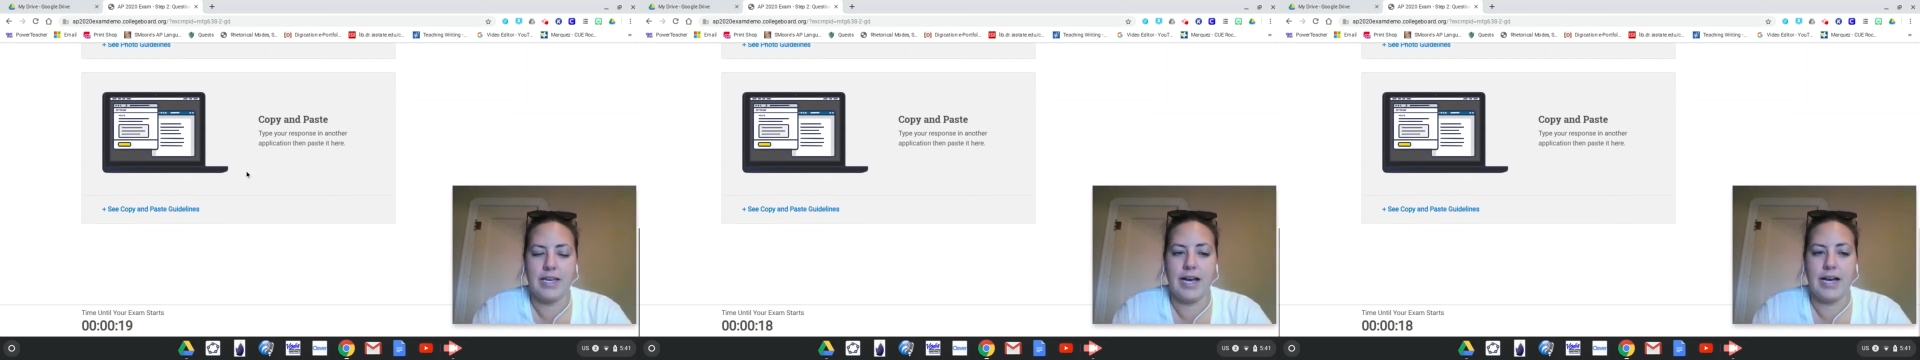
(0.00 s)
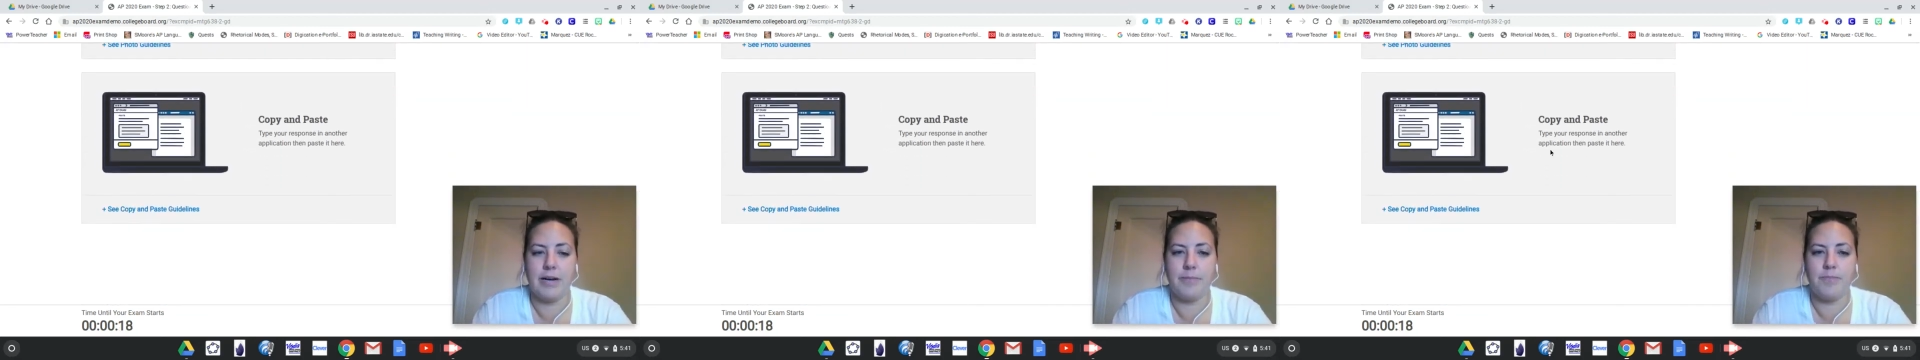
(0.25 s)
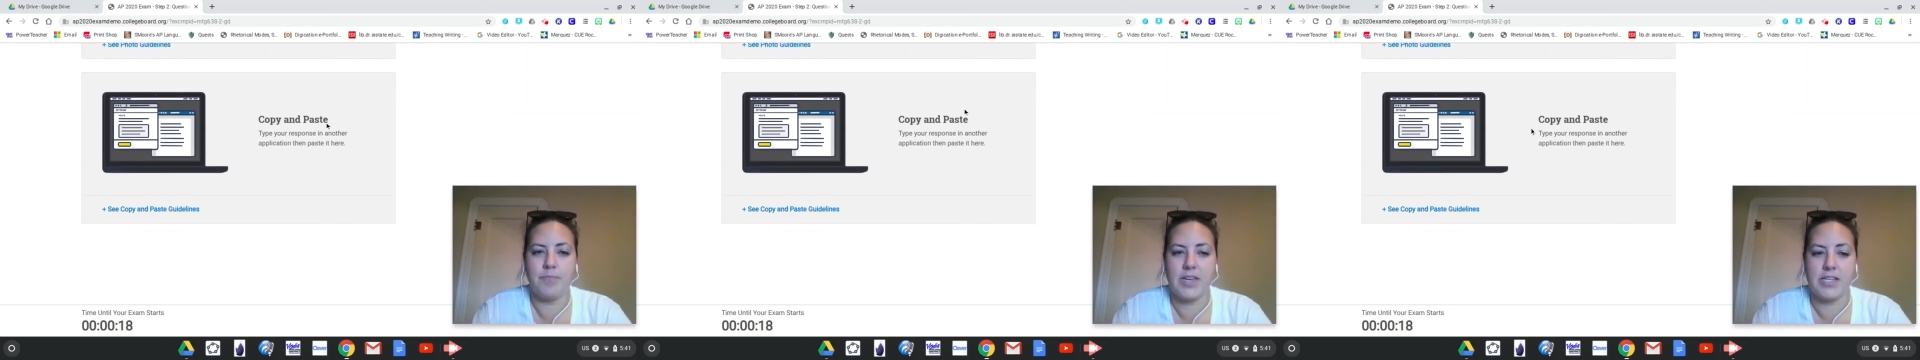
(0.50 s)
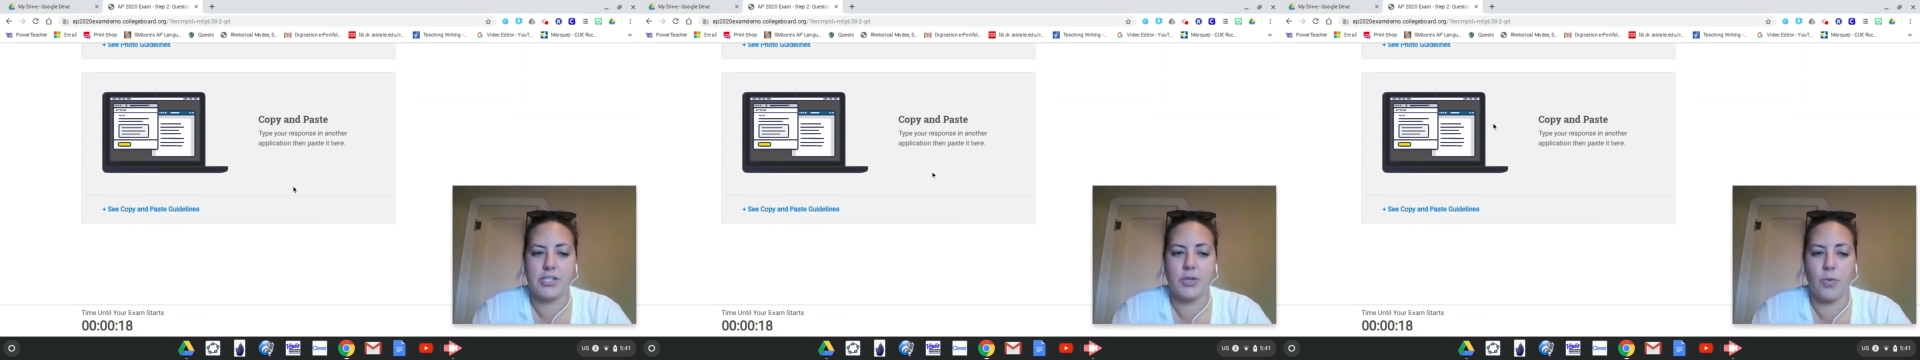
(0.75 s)

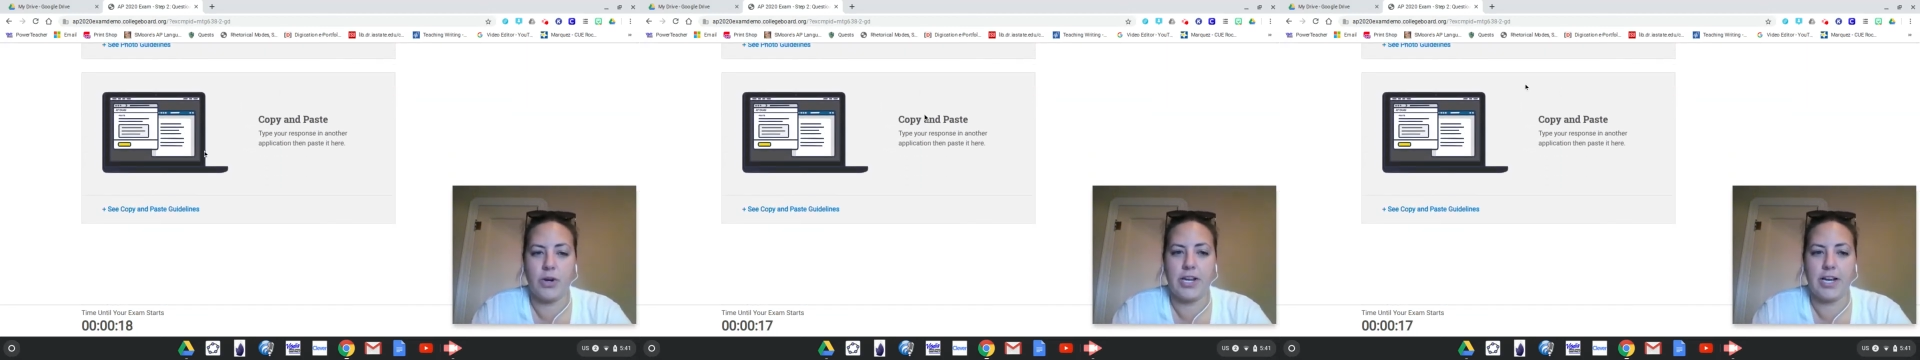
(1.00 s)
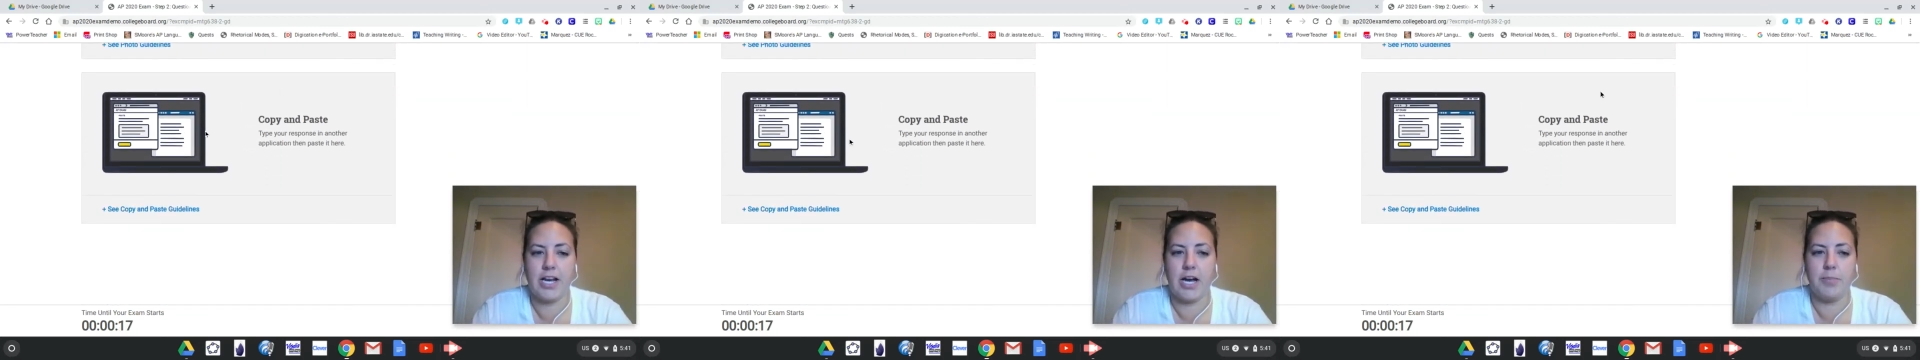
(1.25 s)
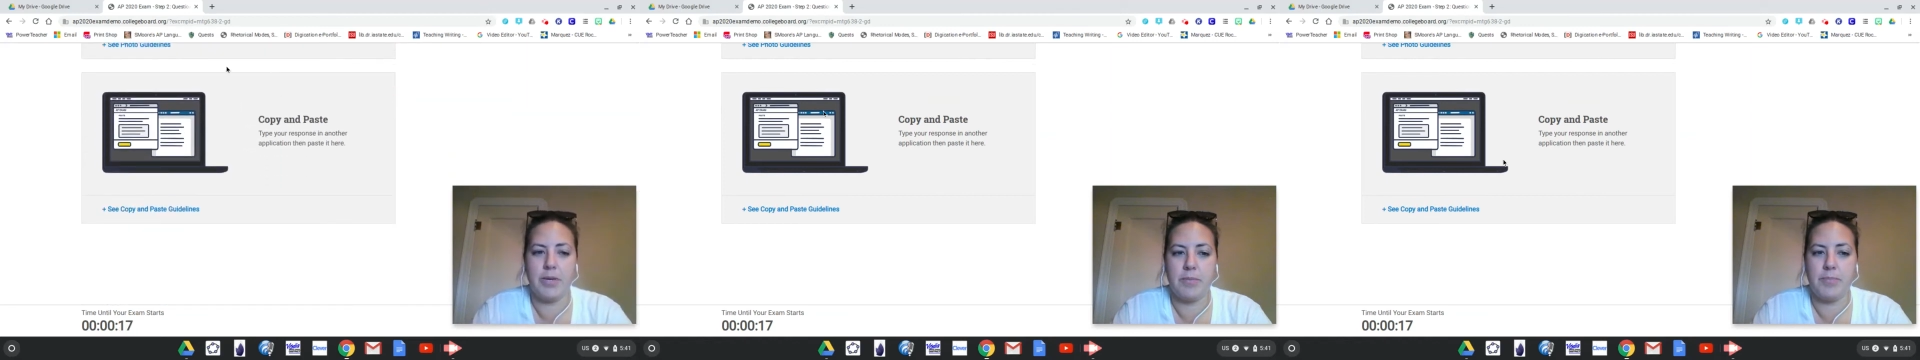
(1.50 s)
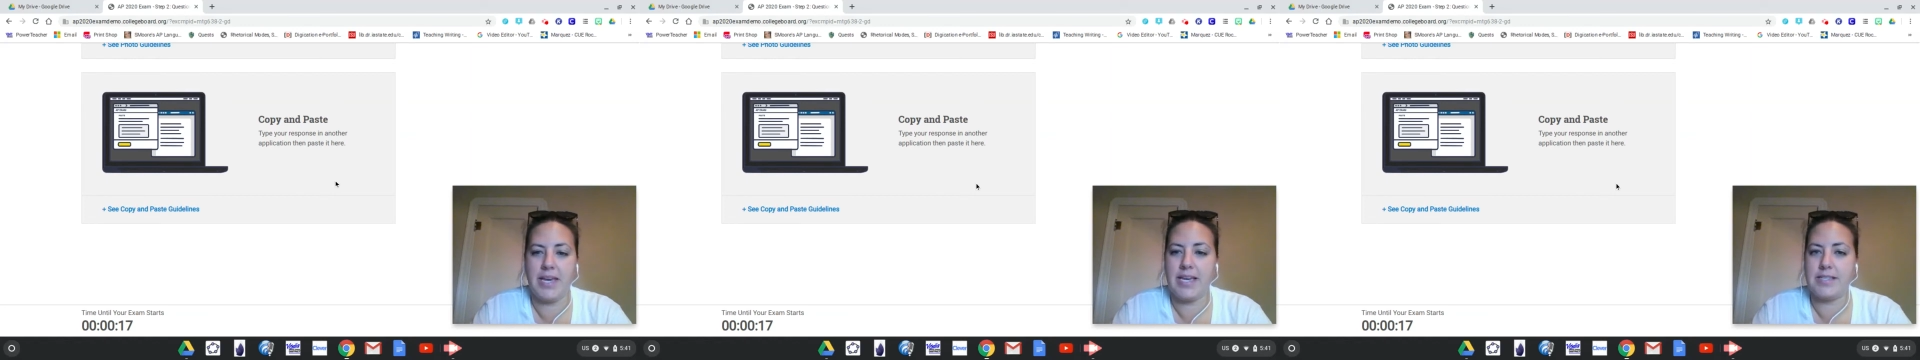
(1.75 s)
And so we're going to copy
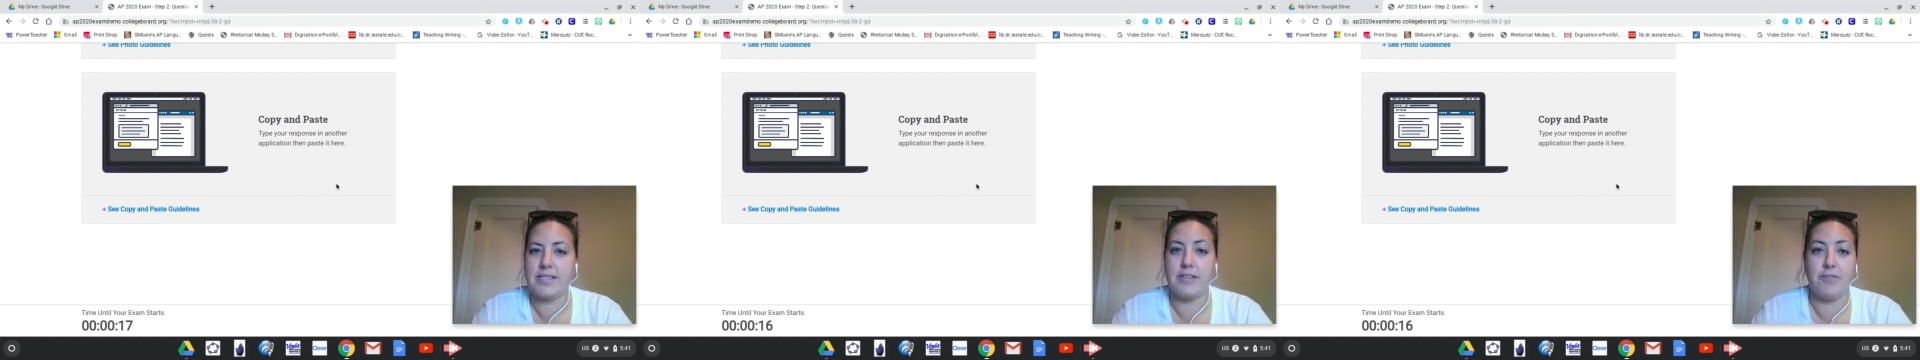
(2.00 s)
and paste.